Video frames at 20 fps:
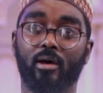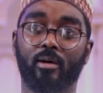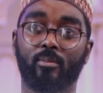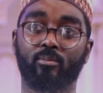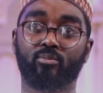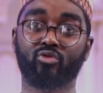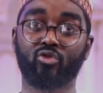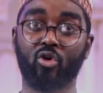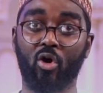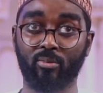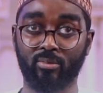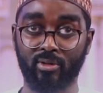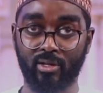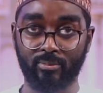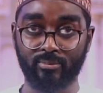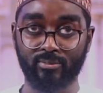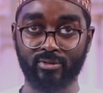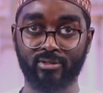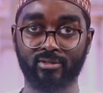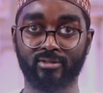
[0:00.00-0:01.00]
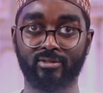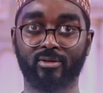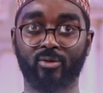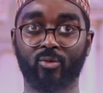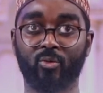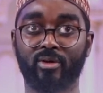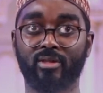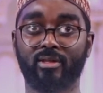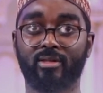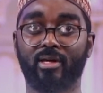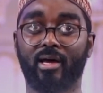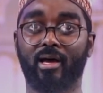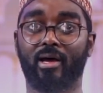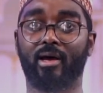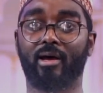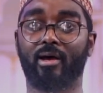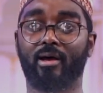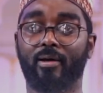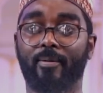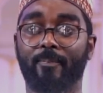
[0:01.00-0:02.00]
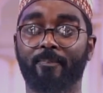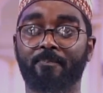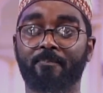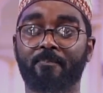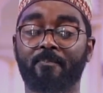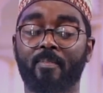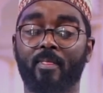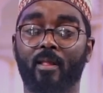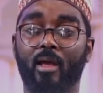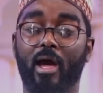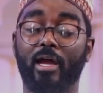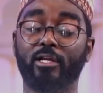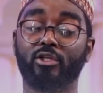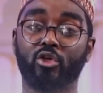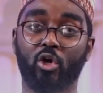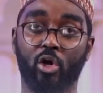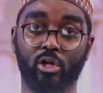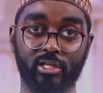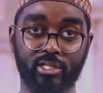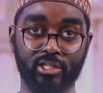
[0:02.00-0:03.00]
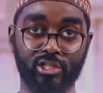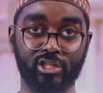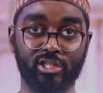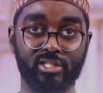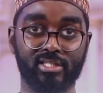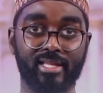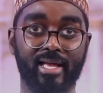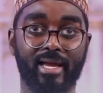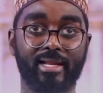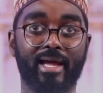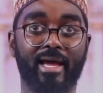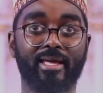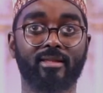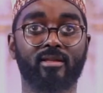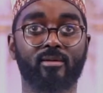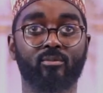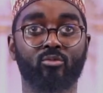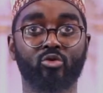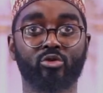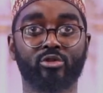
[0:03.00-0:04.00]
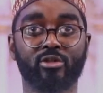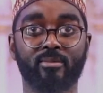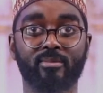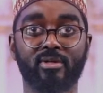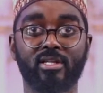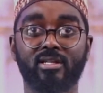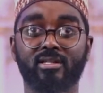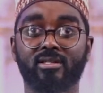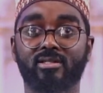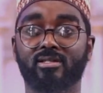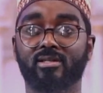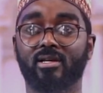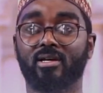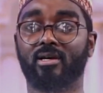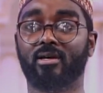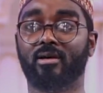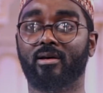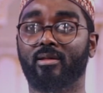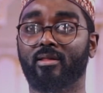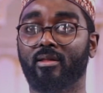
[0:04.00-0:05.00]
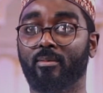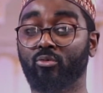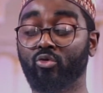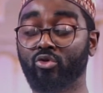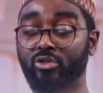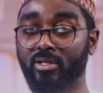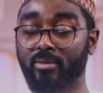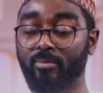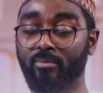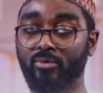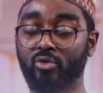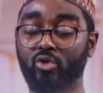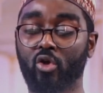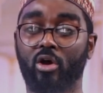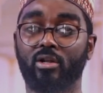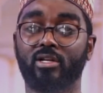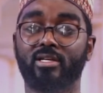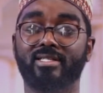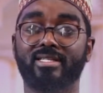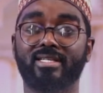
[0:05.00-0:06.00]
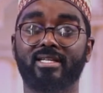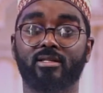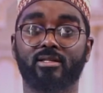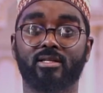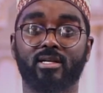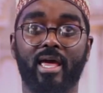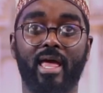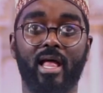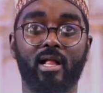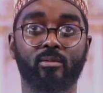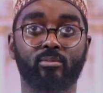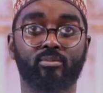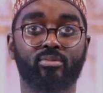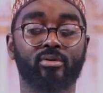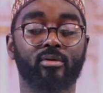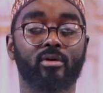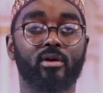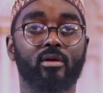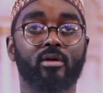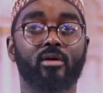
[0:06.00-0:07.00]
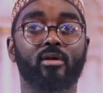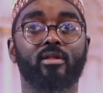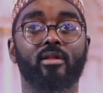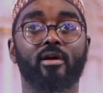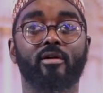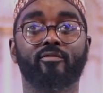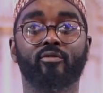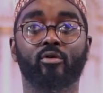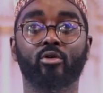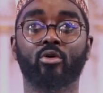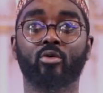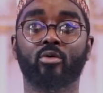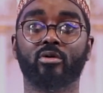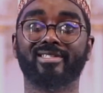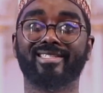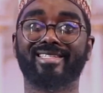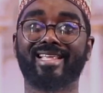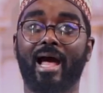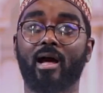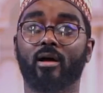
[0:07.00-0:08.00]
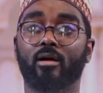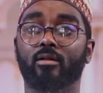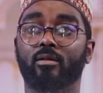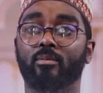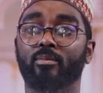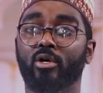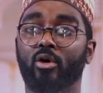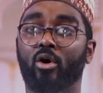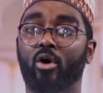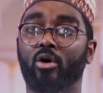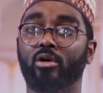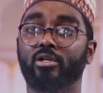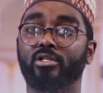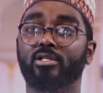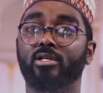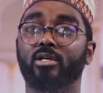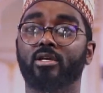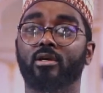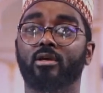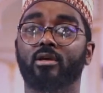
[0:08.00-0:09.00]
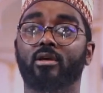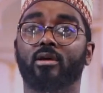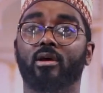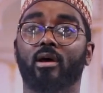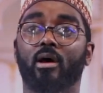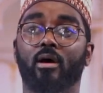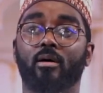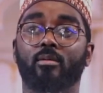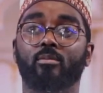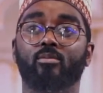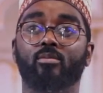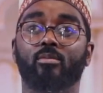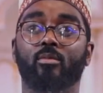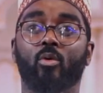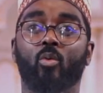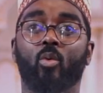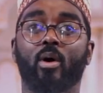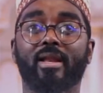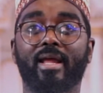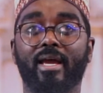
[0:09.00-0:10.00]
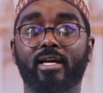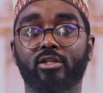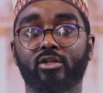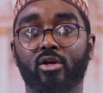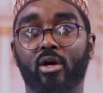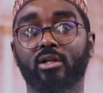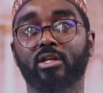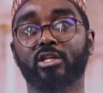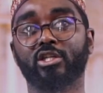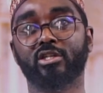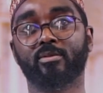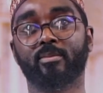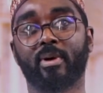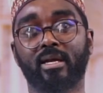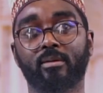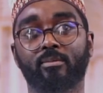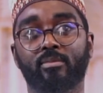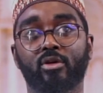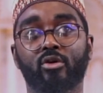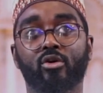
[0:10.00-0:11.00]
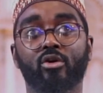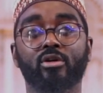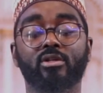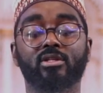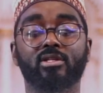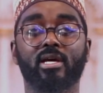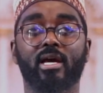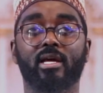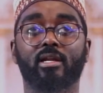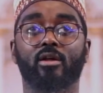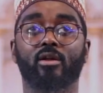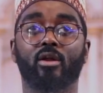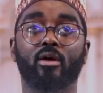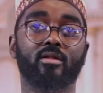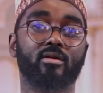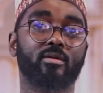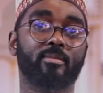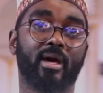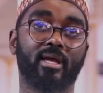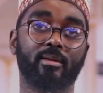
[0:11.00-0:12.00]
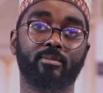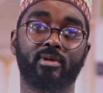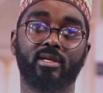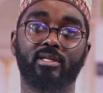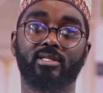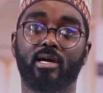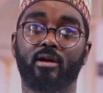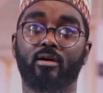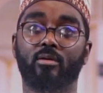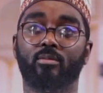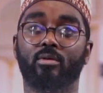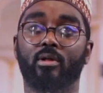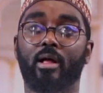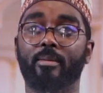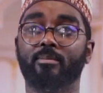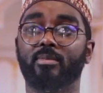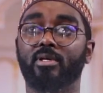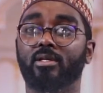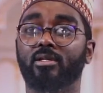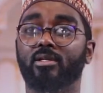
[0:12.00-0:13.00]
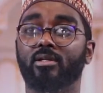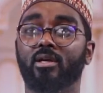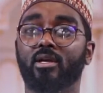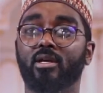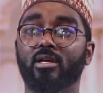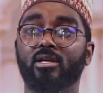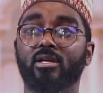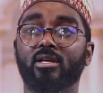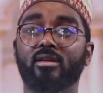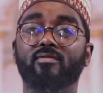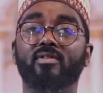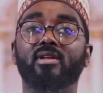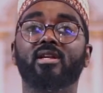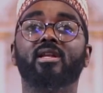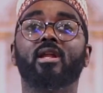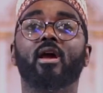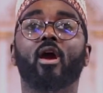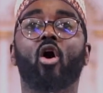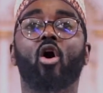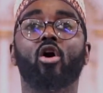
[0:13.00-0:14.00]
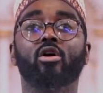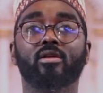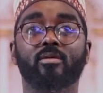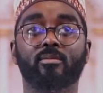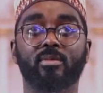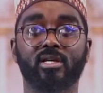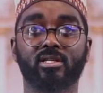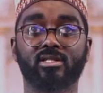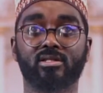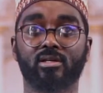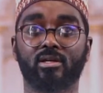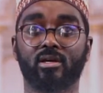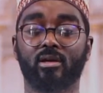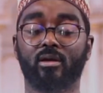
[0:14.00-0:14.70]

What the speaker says: problems with ideologies that I think the Muslim scholars need to help their followers tackle, because one ideology might be good and another might be terrible. I mean, even in economics,